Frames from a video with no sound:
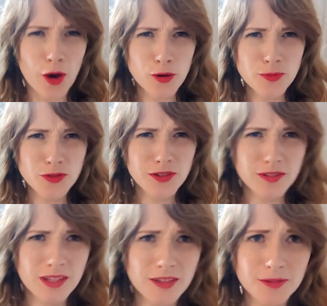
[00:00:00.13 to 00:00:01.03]
Home
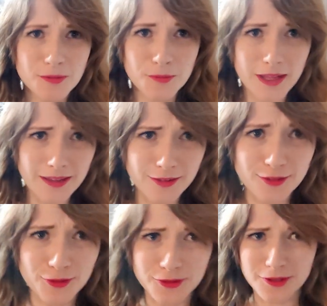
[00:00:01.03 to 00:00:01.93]
studio? Well,
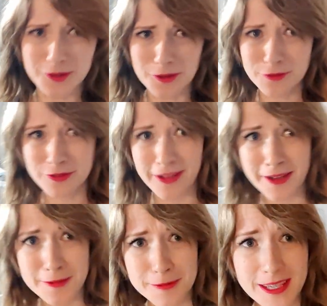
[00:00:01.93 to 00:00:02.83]
sort of.
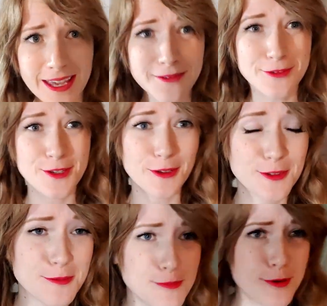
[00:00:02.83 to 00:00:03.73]
Uh, we have
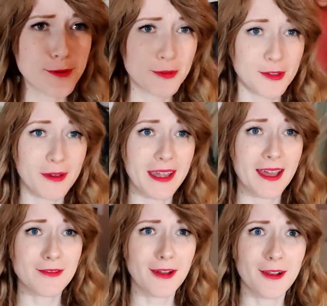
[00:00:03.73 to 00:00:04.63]
just moved, so I
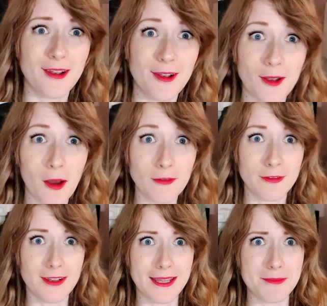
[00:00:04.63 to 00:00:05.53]
have a
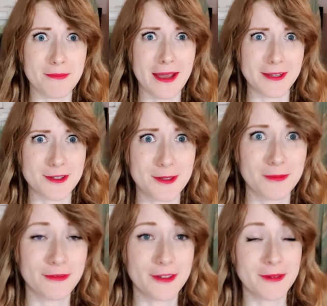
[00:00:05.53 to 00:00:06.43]
lovely
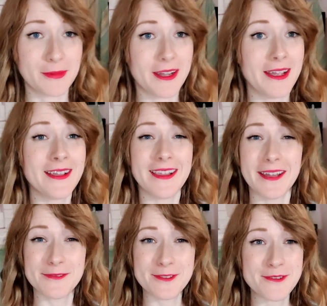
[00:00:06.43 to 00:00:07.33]
backdrop for my
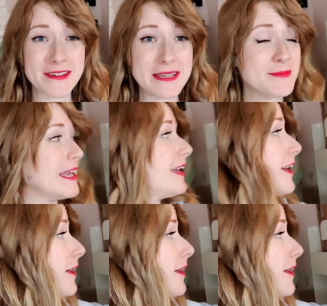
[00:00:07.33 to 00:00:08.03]
live streams.